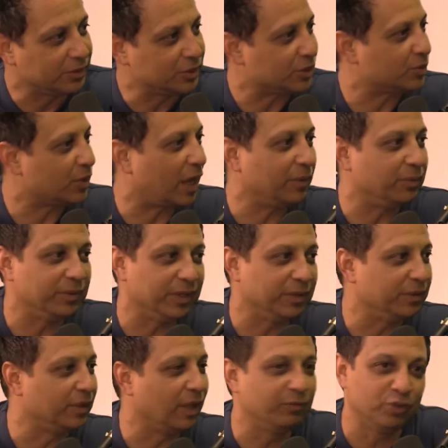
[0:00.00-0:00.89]
Just I
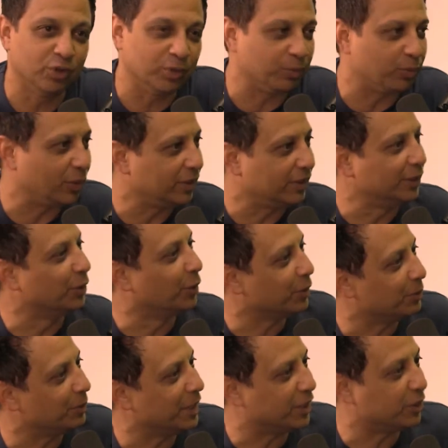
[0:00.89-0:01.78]
loved your impression. You know
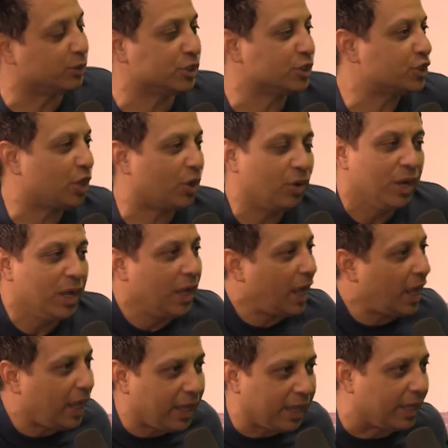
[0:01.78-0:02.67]
what I mean? And you just go,
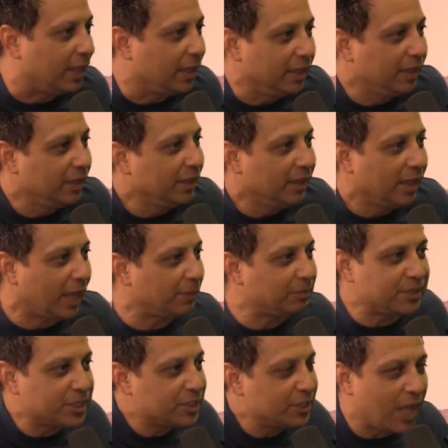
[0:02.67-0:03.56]
hey,
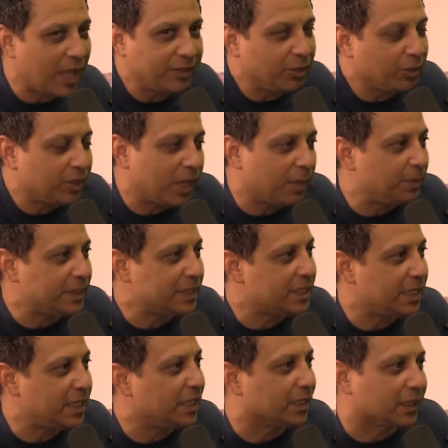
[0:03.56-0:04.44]
I'm just not their cup of tea.